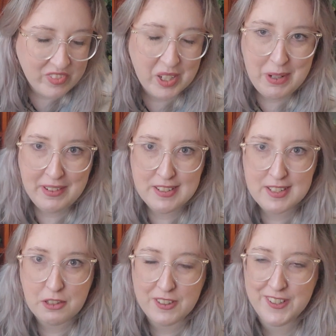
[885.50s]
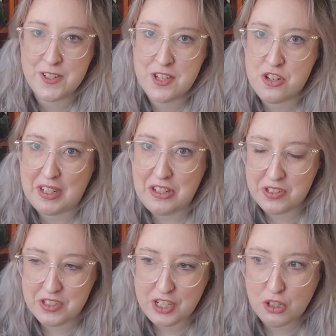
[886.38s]
Maybe it's like one of those
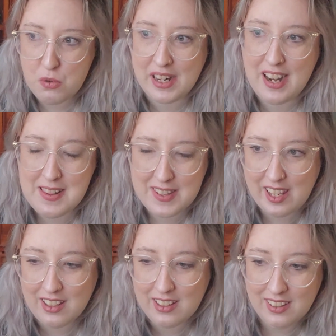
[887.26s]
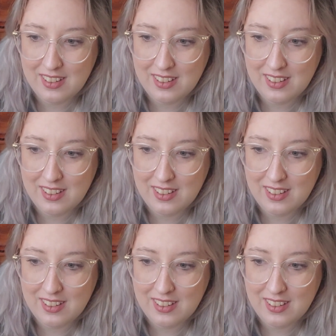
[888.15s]
situations though where it's like